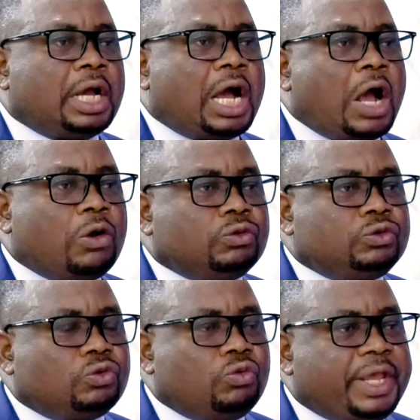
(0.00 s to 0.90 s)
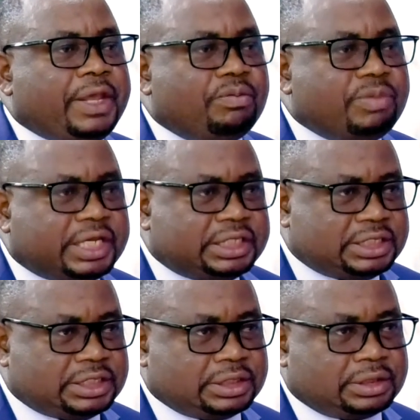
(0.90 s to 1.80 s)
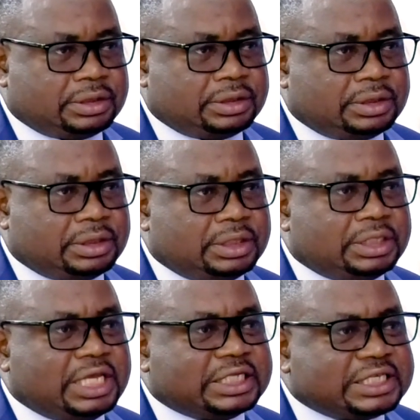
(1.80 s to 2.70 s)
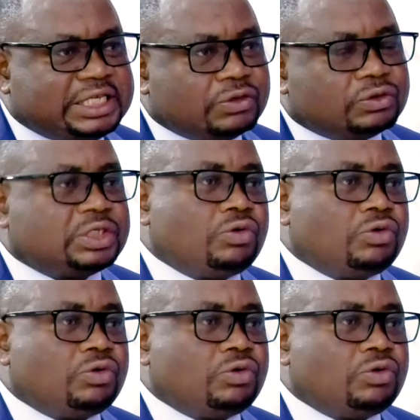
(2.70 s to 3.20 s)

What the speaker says: how do we meet the skills